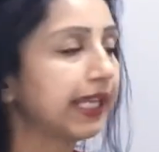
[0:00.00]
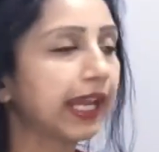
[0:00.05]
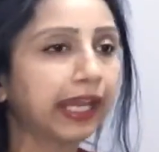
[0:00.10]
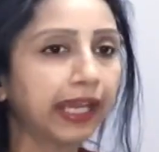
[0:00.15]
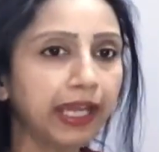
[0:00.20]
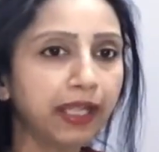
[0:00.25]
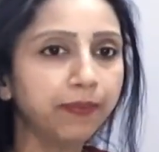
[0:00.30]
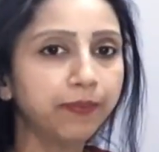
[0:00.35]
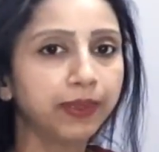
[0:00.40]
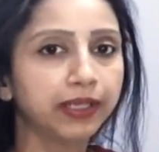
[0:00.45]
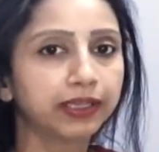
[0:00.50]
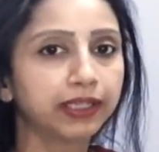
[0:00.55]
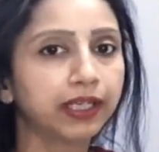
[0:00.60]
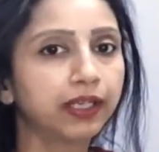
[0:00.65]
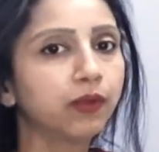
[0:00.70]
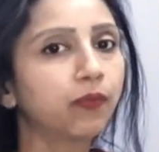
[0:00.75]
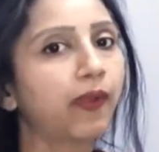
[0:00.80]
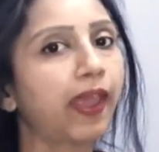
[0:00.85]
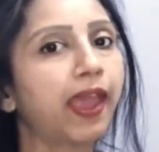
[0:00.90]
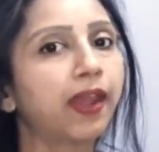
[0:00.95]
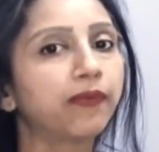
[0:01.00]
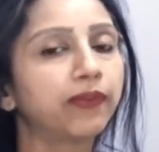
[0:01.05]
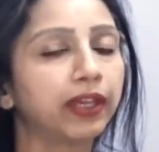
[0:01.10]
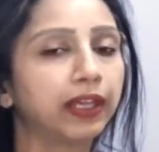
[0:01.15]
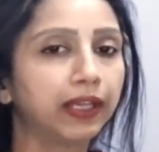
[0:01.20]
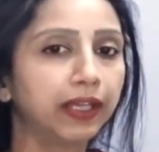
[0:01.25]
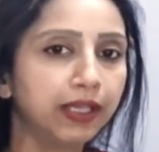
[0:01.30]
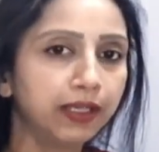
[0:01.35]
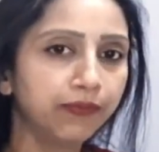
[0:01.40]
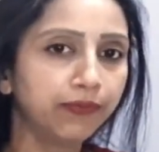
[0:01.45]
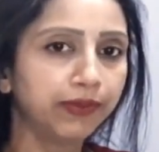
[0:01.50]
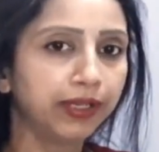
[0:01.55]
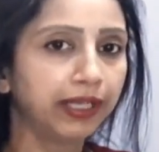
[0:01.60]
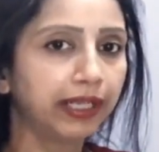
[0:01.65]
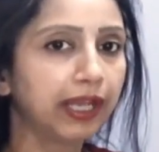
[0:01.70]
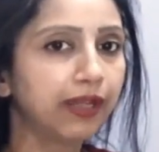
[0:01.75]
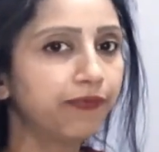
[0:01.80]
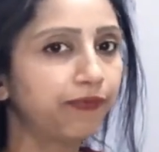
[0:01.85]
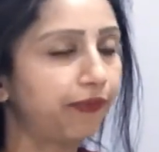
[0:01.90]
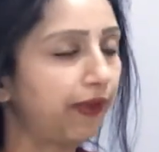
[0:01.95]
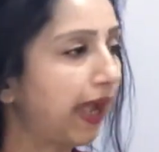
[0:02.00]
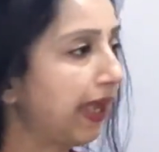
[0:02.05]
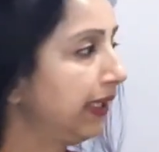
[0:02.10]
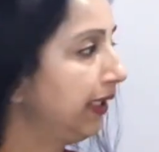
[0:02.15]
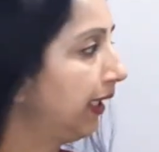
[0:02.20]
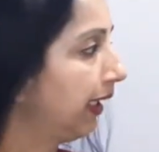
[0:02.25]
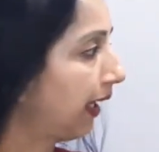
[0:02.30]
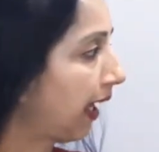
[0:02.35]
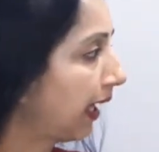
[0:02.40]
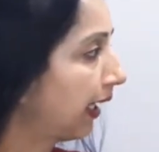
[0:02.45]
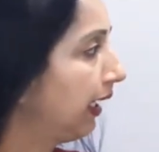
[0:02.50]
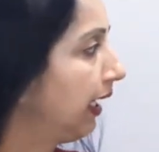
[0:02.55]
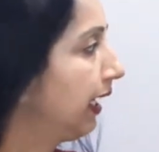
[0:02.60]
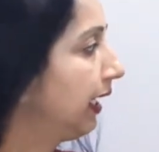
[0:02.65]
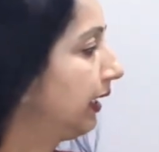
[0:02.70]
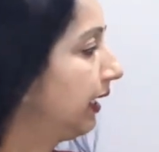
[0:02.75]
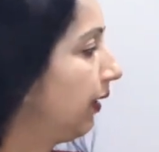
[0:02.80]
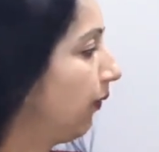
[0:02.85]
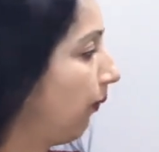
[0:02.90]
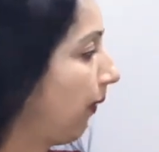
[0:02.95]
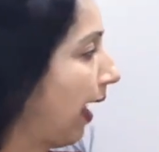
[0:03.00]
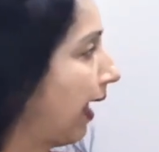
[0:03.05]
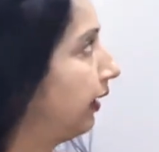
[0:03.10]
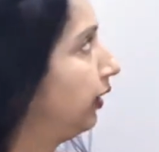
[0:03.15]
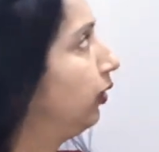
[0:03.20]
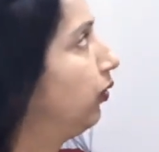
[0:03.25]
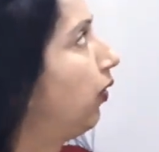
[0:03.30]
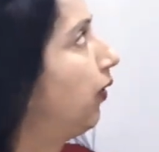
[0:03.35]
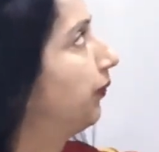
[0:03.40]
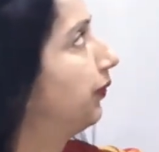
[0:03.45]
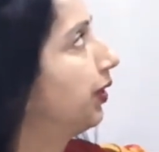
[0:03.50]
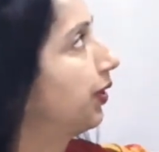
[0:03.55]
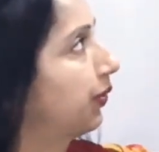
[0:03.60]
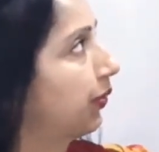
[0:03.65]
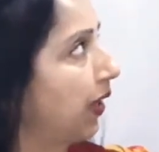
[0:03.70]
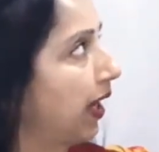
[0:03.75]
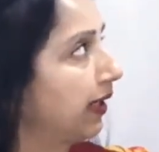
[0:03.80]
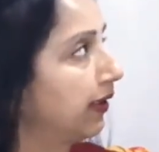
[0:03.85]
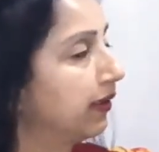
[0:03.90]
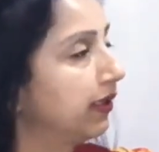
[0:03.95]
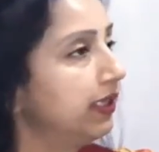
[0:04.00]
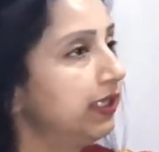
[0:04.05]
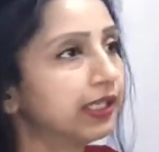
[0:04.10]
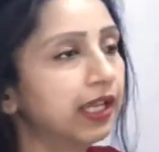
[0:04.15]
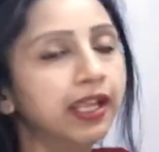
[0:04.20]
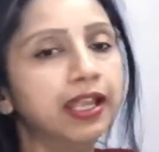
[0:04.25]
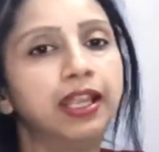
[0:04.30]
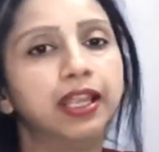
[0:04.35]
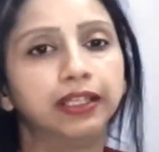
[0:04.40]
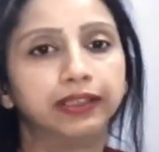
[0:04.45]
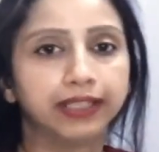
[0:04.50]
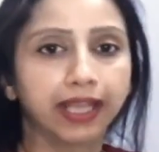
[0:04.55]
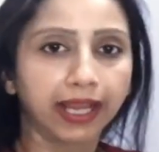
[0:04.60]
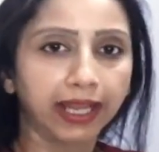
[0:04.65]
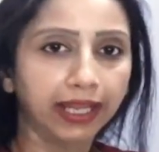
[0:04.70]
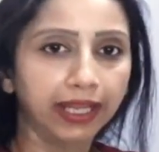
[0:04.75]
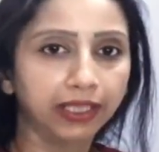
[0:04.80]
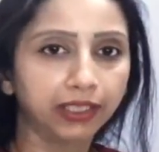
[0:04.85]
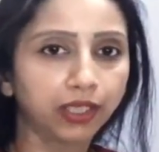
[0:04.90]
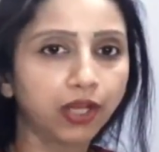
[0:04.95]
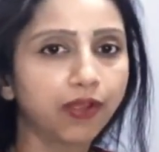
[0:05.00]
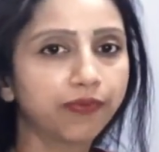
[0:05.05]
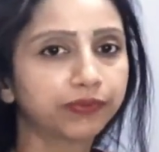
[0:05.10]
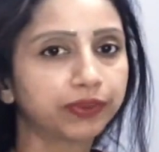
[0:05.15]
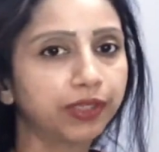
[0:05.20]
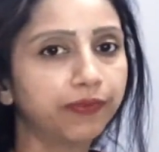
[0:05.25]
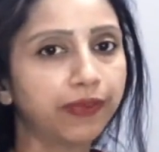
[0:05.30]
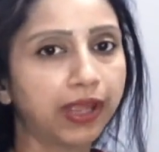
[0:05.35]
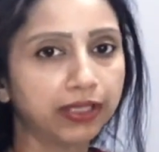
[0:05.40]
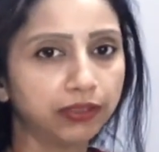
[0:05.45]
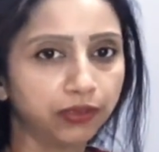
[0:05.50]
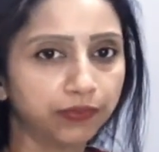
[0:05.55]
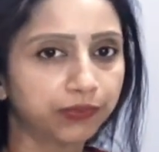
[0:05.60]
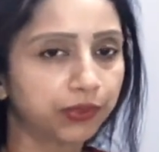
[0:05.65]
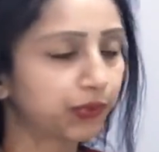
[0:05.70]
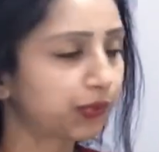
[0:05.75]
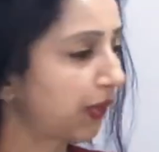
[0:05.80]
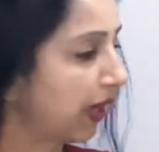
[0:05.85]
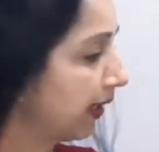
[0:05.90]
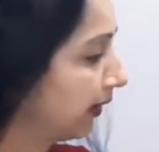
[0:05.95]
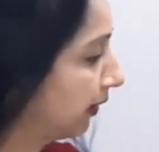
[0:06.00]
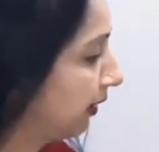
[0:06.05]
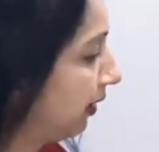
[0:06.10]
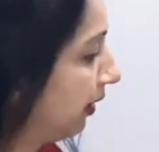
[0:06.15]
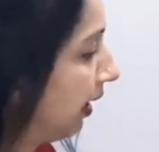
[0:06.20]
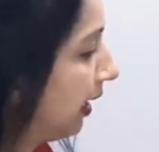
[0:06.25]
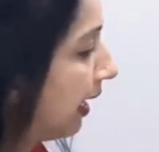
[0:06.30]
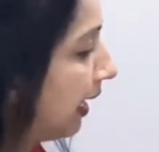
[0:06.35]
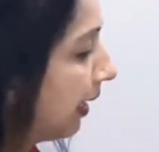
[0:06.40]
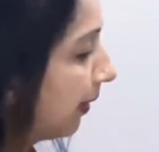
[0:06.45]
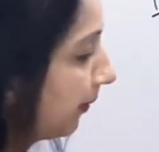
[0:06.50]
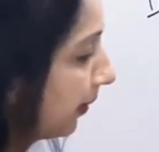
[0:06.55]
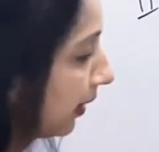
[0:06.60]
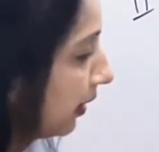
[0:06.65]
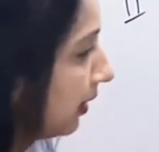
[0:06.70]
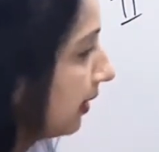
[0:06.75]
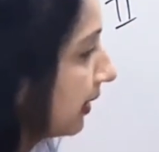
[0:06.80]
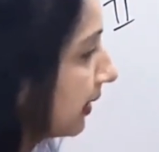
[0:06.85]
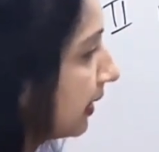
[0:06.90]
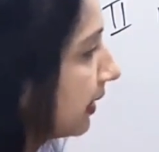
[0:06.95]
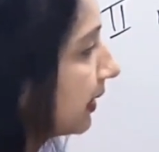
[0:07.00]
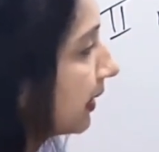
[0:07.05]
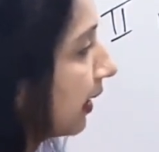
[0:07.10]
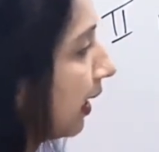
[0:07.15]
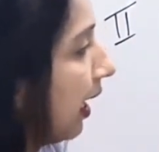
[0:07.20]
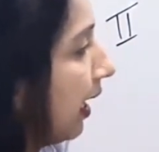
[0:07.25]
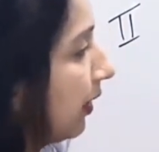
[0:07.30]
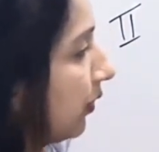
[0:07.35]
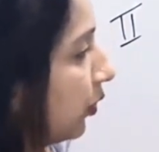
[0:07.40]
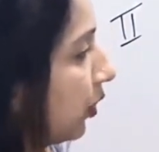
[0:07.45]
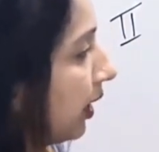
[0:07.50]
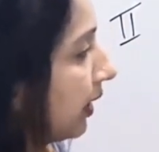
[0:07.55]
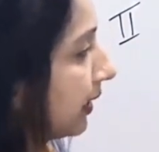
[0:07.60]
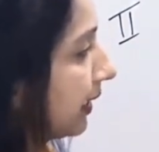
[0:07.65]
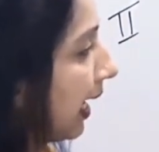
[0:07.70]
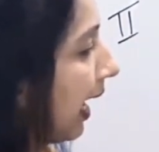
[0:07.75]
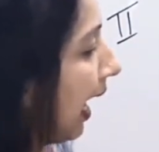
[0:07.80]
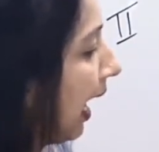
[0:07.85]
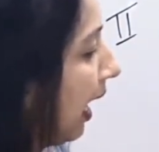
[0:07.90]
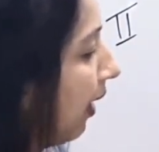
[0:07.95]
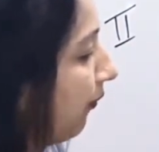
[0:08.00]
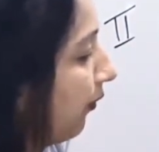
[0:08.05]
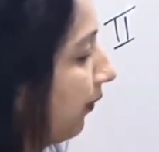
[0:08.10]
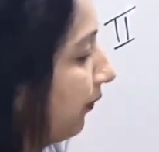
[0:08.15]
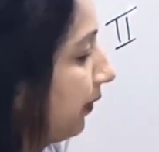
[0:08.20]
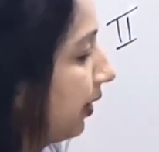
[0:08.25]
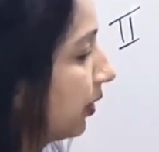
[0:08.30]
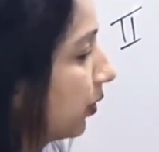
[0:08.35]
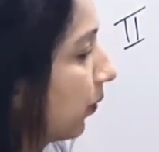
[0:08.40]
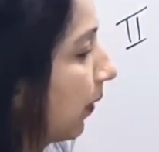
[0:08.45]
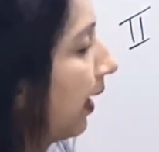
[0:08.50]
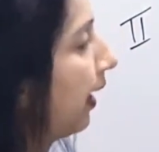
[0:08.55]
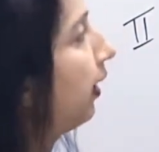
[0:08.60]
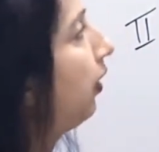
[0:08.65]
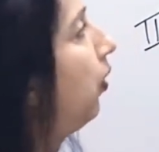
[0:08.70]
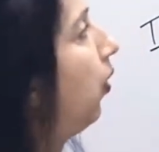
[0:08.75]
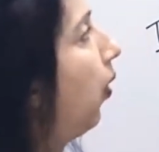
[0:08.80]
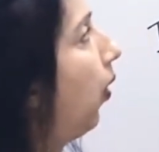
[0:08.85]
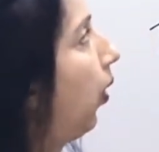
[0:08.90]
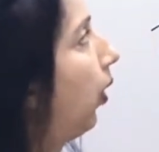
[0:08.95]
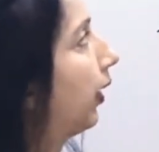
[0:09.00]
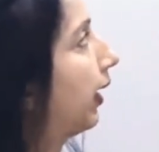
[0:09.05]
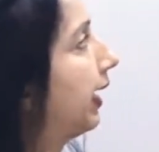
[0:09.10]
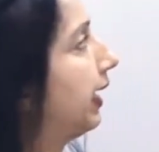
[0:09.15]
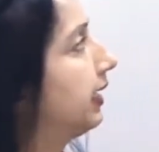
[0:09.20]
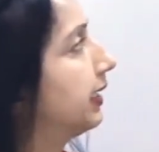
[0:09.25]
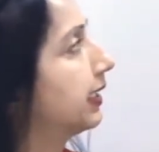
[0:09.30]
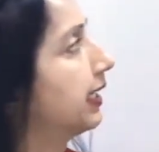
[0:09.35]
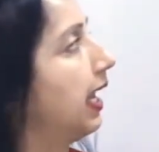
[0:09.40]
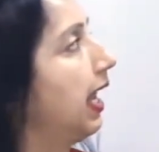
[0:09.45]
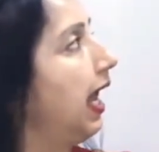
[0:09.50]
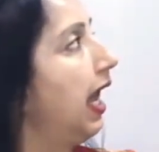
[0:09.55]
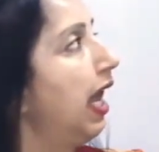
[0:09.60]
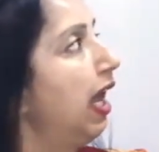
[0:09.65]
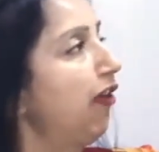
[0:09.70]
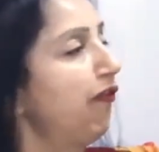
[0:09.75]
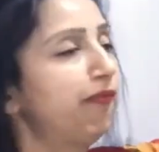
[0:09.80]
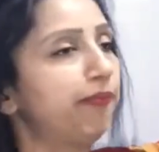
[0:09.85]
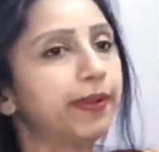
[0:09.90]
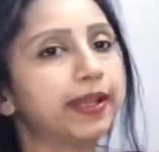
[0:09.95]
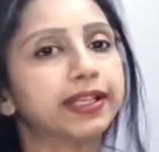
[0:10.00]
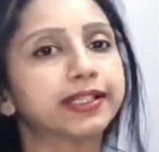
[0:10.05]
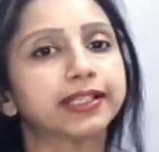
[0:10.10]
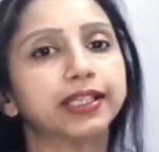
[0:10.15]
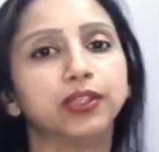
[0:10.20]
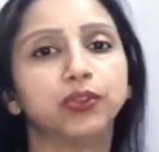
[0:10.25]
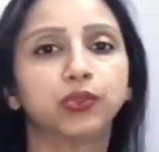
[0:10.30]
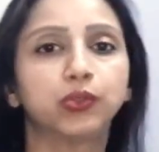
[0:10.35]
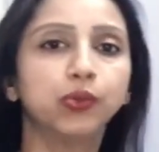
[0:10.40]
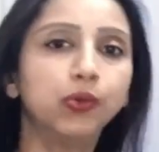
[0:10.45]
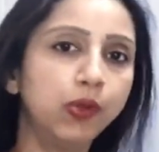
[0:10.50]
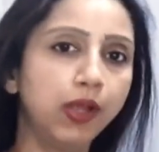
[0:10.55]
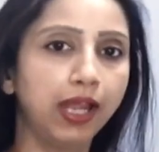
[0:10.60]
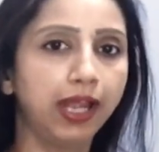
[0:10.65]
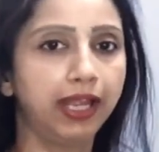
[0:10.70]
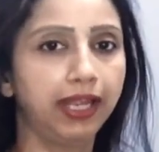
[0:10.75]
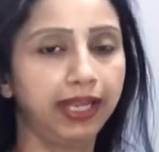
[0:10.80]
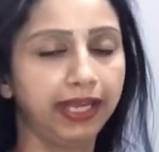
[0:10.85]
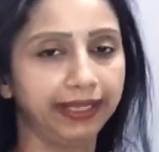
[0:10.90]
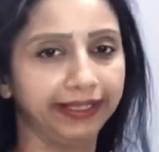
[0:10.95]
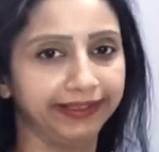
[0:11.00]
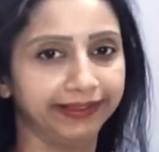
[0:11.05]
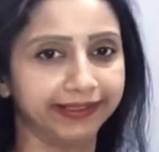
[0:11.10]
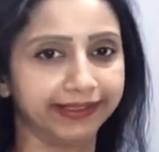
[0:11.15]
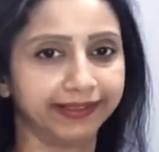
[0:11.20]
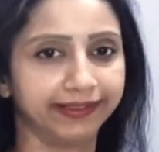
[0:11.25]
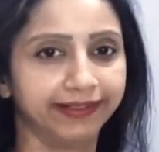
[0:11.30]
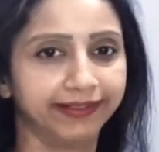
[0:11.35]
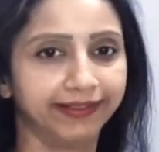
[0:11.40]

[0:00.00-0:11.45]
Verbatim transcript: second method wherein we can find directly the value of the triangle, the area of the value of the triangle because it's just half of the square or else half base into height.